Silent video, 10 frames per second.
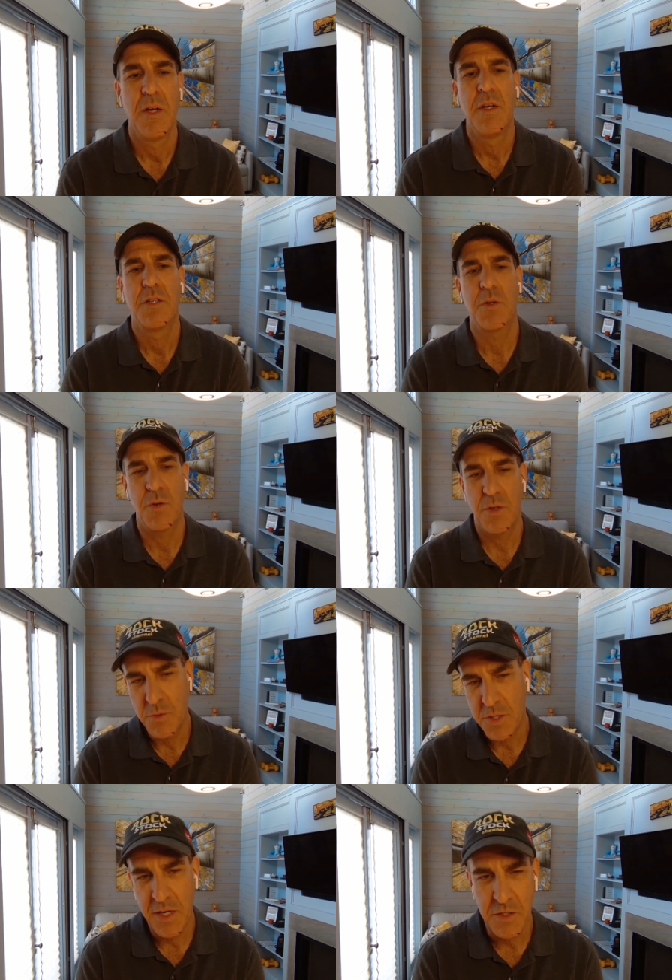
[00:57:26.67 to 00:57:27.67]
So you
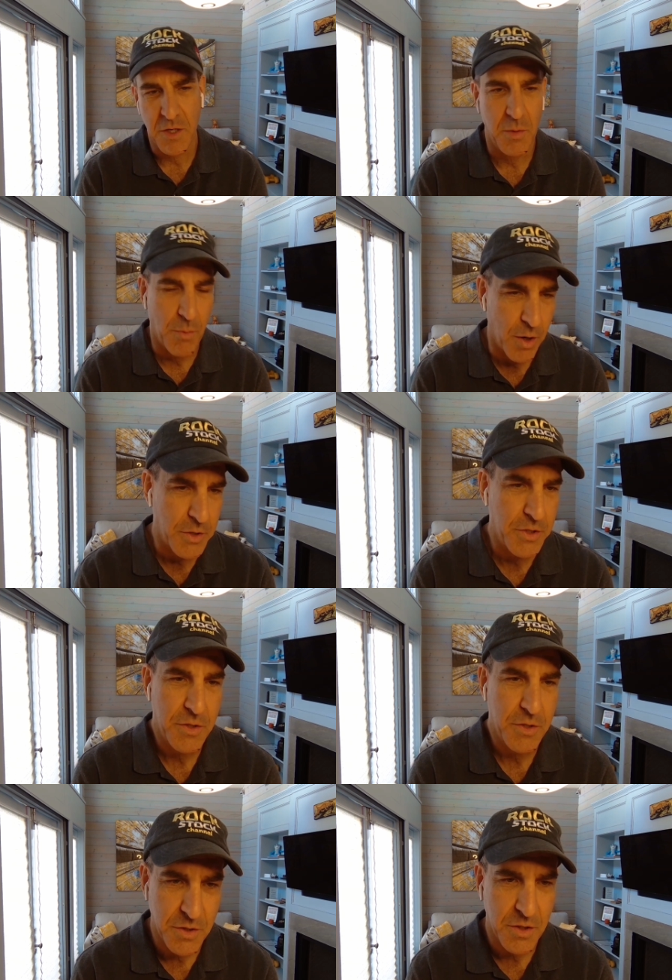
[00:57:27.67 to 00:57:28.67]
say it's on the
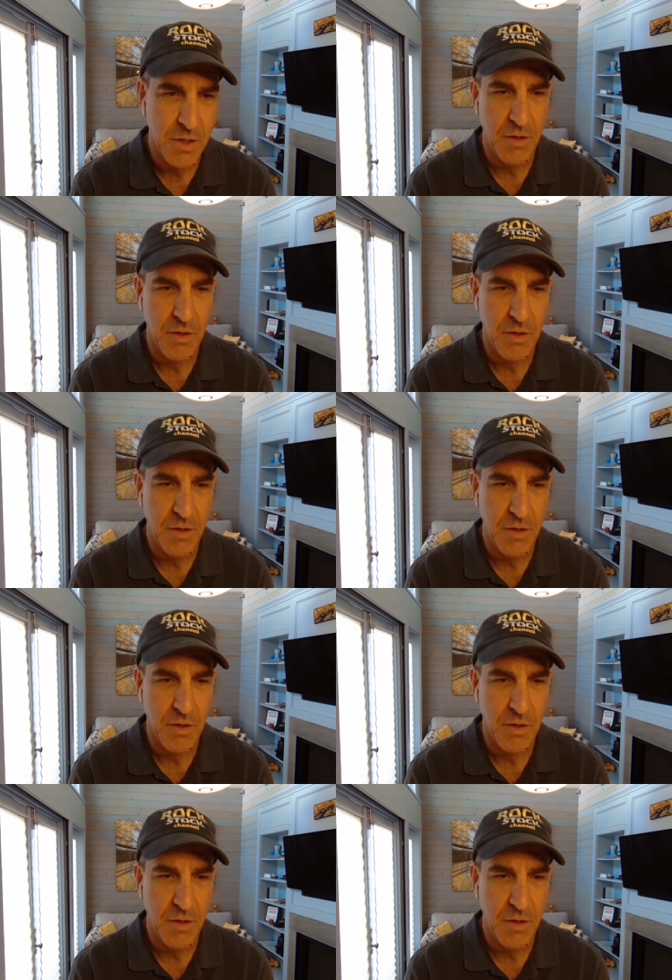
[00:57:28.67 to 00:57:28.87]
margins,